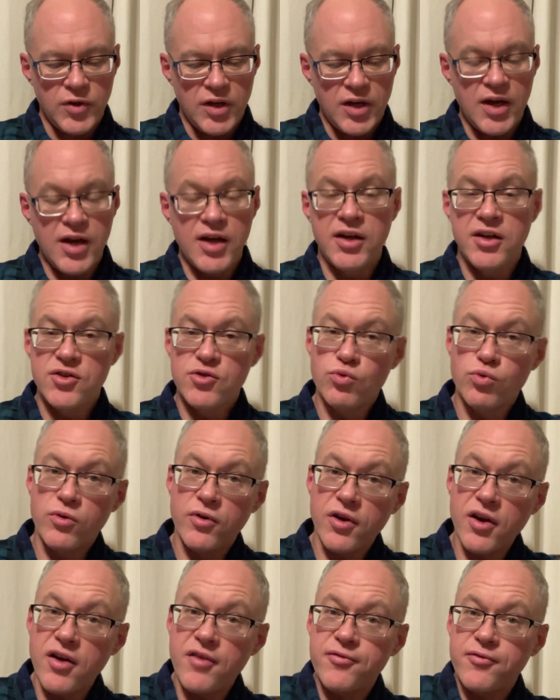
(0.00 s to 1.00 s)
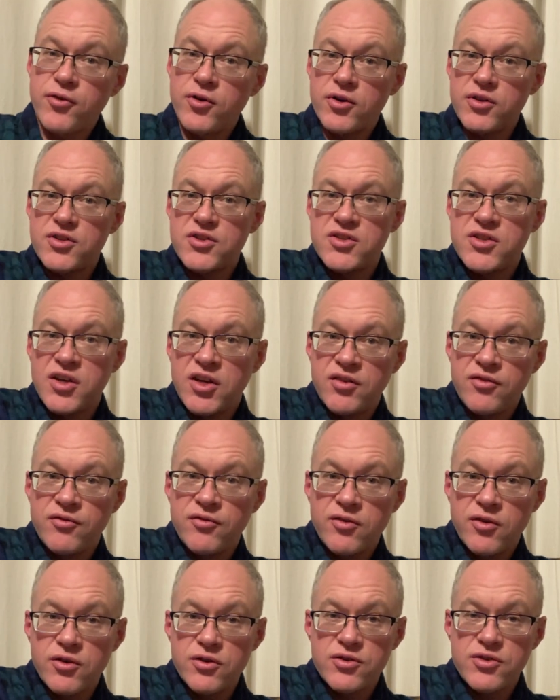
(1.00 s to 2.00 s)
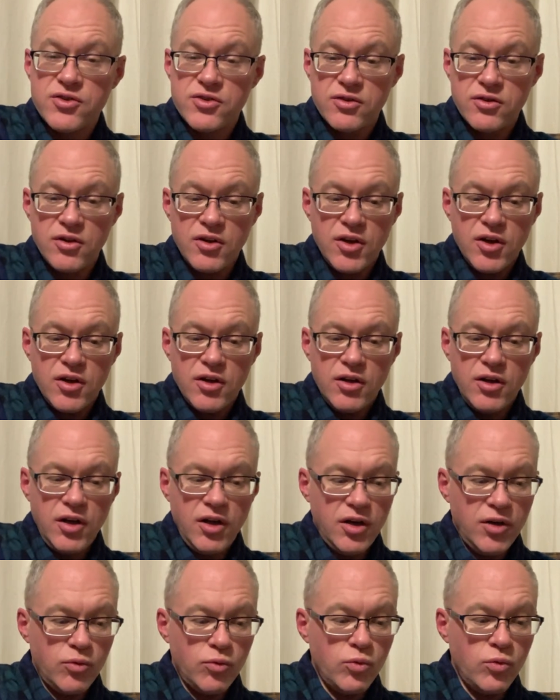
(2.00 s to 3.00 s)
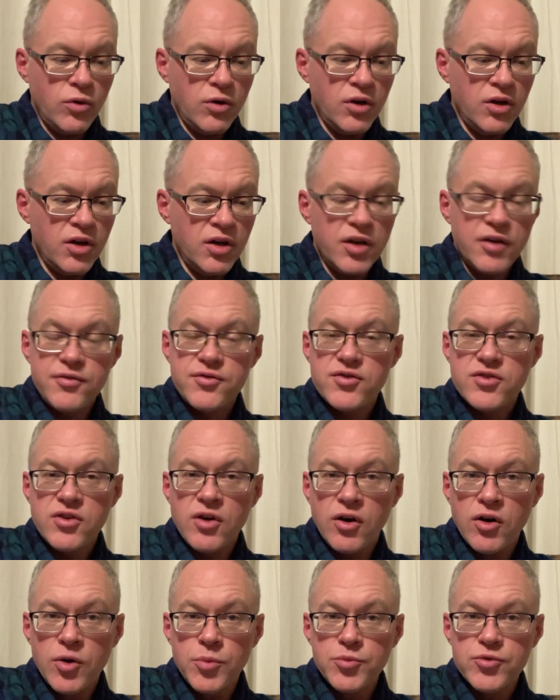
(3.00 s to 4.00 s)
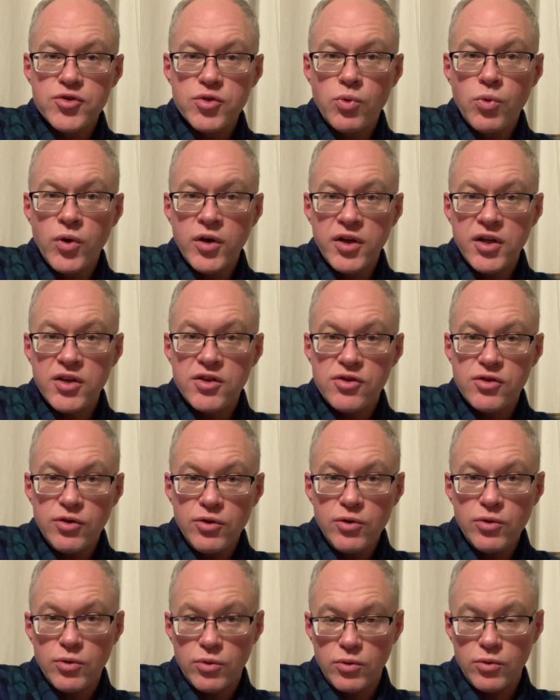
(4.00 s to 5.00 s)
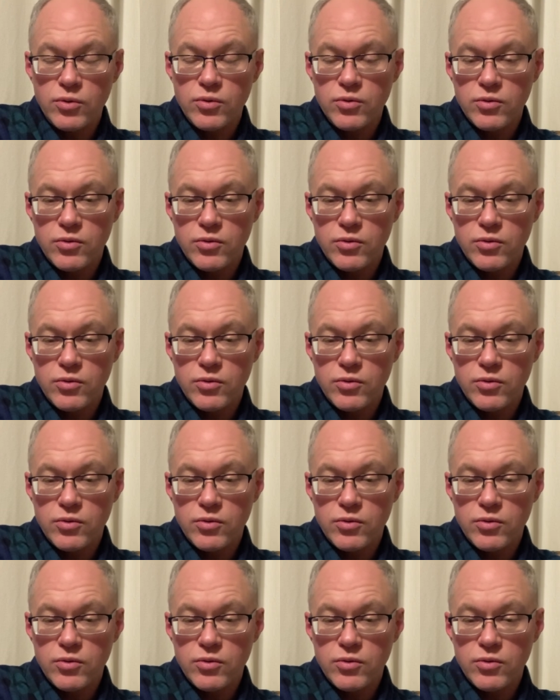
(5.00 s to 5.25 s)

And he's referencing verse uh, 1 of Psalm 22.